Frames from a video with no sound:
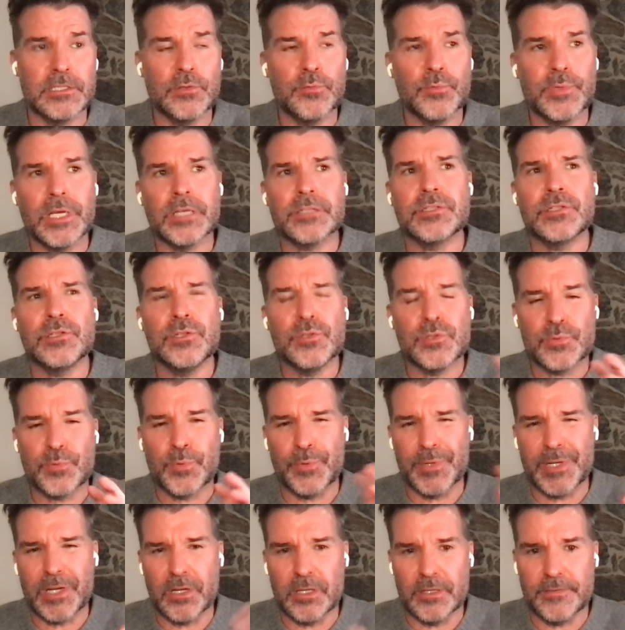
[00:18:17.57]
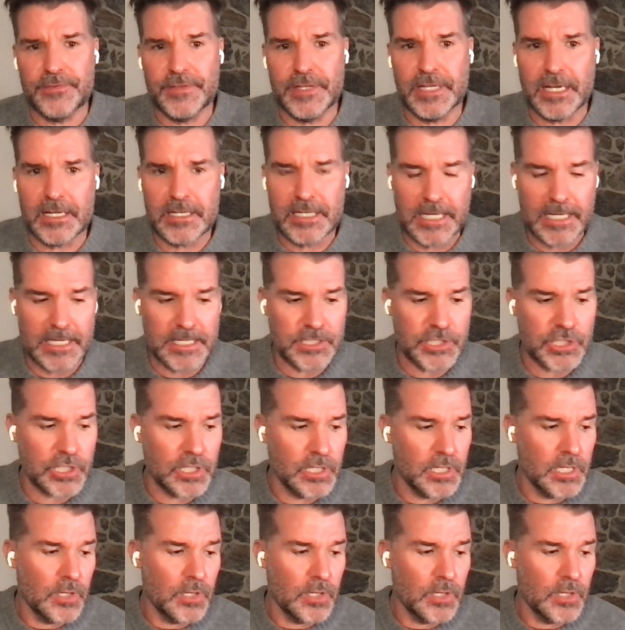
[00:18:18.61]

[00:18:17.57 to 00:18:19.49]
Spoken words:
We also use what we call a fiat hedge,